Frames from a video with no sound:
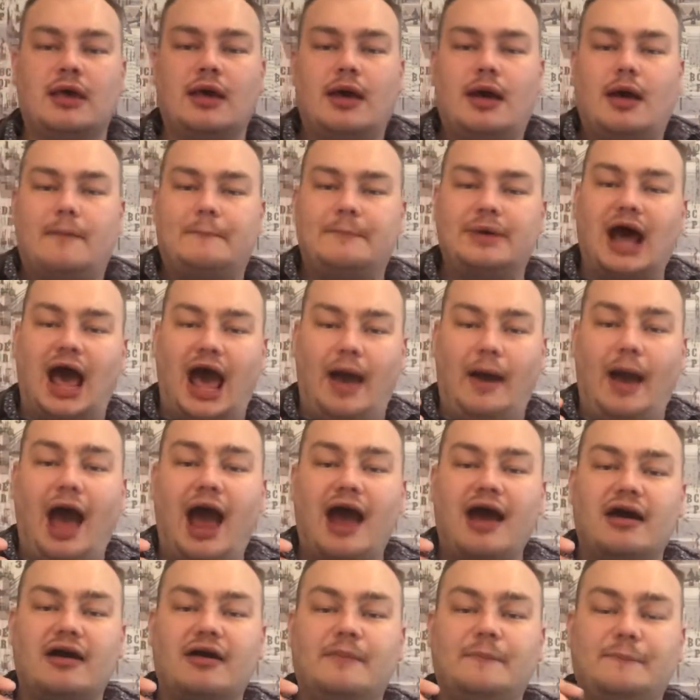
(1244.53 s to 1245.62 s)
But
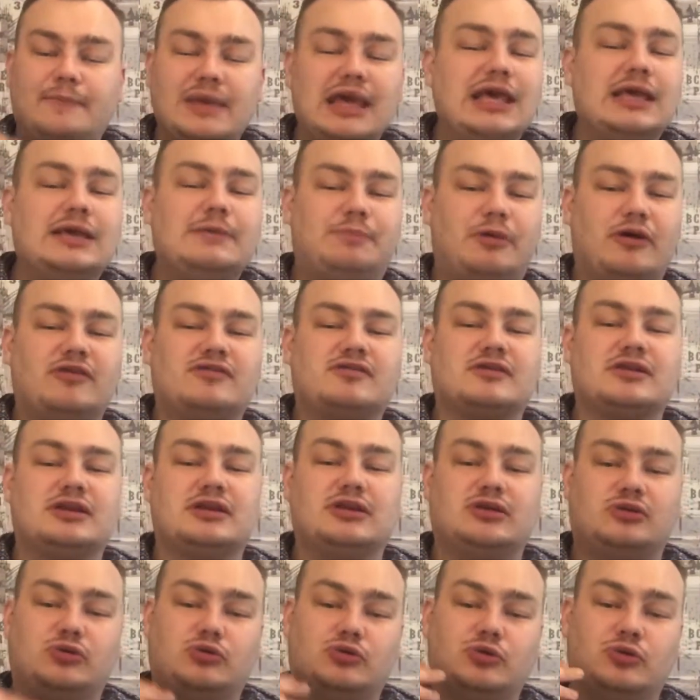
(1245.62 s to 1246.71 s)
me personally,
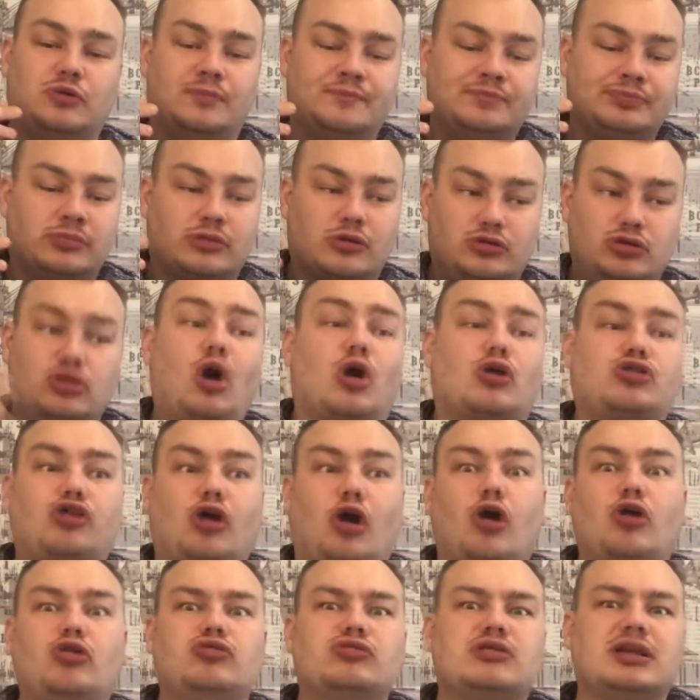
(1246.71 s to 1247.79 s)
who not
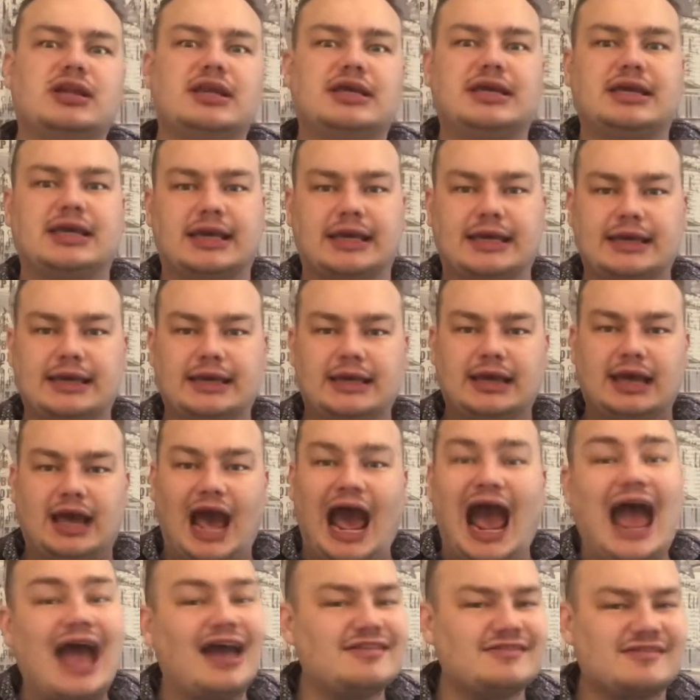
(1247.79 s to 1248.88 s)
only
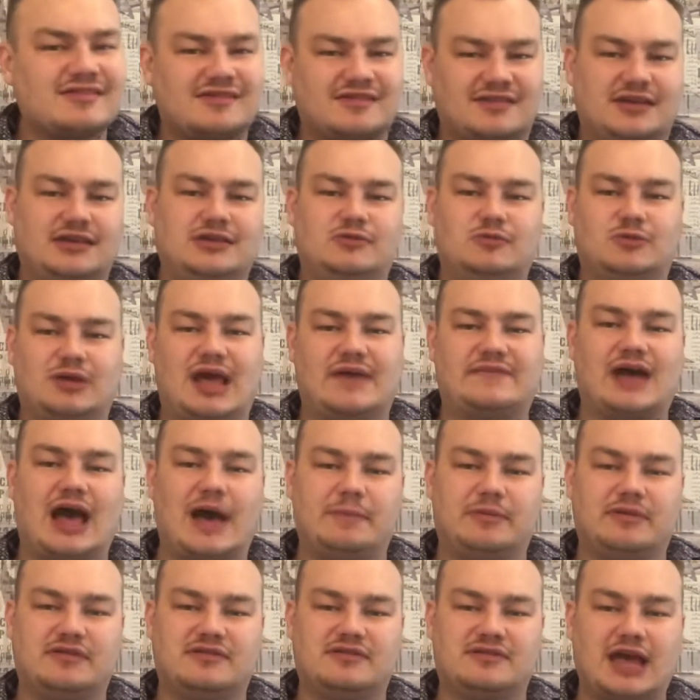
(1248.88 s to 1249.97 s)
has seen whatever happened
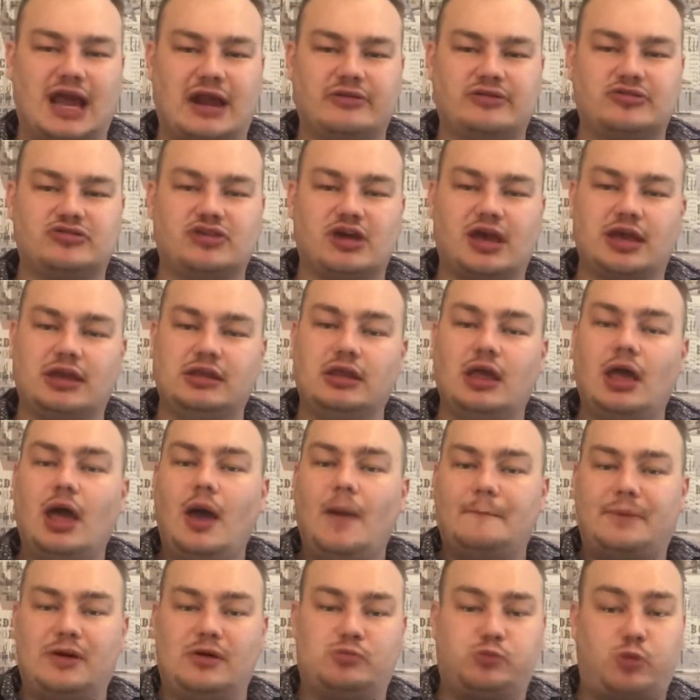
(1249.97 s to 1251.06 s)
to Sarah Jane,
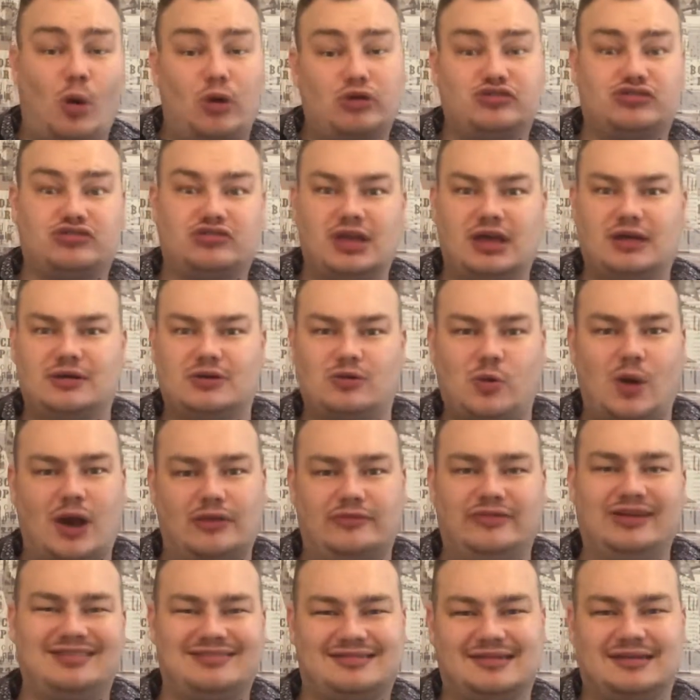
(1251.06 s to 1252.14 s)
but watched it quite
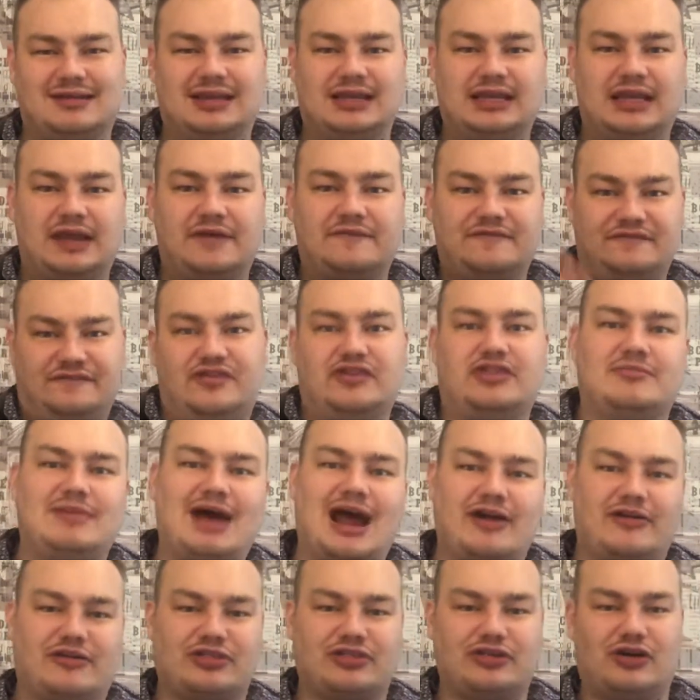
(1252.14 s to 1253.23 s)
recently for the
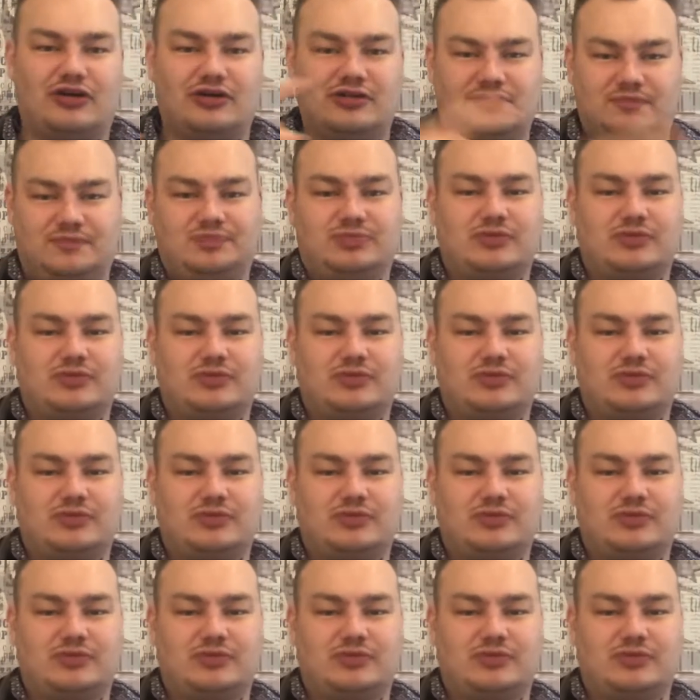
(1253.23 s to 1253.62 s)
marathon,